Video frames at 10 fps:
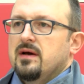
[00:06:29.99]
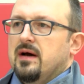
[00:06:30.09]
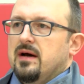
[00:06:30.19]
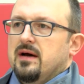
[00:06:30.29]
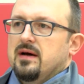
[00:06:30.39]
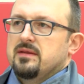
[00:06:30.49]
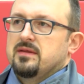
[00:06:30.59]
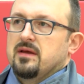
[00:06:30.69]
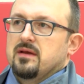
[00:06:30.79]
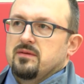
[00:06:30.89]
Uh, I
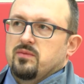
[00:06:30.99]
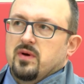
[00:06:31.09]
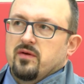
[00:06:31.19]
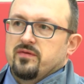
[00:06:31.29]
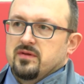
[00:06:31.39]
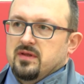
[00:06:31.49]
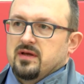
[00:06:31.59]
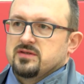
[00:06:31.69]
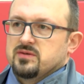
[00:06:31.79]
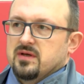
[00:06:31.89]
think one of the
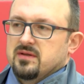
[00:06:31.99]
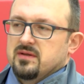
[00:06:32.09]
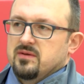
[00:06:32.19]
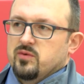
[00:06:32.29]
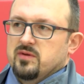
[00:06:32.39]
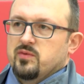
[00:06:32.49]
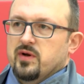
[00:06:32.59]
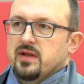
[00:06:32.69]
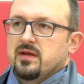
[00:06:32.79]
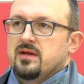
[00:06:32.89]
things that would
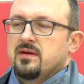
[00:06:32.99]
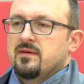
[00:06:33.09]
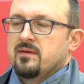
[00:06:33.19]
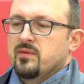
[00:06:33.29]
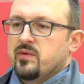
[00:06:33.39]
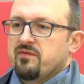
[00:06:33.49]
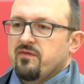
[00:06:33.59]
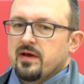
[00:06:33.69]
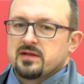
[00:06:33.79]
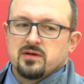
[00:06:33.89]
really
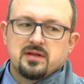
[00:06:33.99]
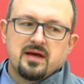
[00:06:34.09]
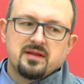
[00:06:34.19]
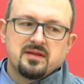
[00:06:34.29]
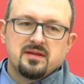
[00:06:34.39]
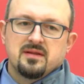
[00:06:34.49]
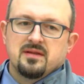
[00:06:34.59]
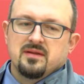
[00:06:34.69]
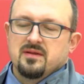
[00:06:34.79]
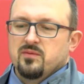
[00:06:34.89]
reflect on that
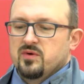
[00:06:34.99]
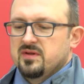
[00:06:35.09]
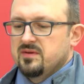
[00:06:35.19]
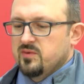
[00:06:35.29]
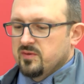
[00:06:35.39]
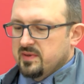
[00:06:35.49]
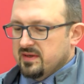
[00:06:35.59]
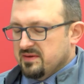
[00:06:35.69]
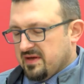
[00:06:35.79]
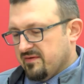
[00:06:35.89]
would would
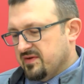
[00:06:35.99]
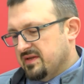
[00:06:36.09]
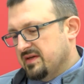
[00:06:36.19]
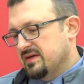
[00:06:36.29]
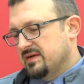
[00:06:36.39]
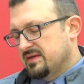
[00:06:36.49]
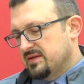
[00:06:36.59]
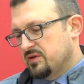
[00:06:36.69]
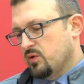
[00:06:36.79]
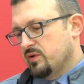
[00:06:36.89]
be having the
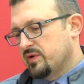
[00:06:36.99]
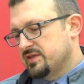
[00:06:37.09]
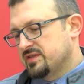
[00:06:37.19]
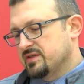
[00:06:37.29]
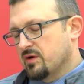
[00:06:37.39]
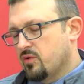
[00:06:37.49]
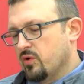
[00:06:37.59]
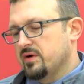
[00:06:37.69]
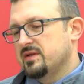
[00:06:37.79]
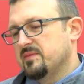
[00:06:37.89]
Nolan Richardson
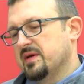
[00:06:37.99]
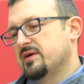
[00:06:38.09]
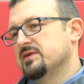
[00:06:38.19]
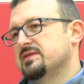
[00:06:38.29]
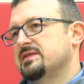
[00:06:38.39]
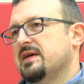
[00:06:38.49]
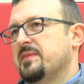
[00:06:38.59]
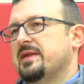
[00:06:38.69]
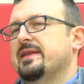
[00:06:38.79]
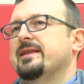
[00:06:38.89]
court because I
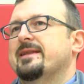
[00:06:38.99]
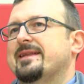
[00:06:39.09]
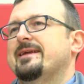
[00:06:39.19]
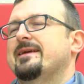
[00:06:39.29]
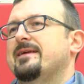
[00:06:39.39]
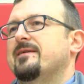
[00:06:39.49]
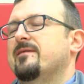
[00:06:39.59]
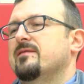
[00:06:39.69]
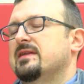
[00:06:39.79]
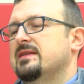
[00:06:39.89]
mean, you
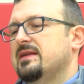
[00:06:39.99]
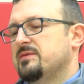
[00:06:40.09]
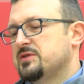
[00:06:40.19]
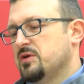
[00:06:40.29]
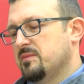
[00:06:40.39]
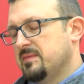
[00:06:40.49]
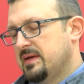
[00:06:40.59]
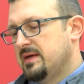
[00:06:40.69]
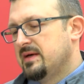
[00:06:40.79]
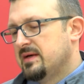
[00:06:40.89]
know, there were some
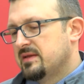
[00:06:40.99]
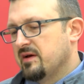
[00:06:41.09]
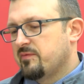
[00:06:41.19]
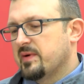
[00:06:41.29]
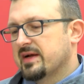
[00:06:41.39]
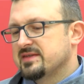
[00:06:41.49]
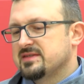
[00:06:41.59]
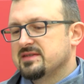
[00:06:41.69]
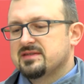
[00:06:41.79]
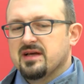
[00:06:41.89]
tough
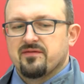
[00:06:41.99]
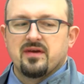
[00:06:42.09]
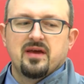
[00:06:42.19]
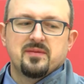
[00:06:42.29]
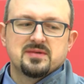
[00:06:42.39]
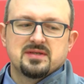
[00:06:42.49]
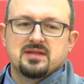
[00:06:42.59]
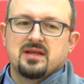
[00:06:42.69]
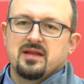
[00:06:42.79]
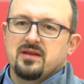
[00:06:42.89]
practices, tough games,
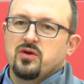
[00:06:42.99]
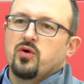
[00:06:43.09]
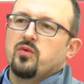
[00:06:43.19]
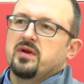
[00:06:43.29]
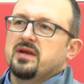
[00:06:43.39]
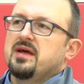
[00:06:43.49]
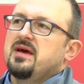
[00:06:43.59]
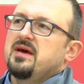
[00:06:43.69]
and and you know when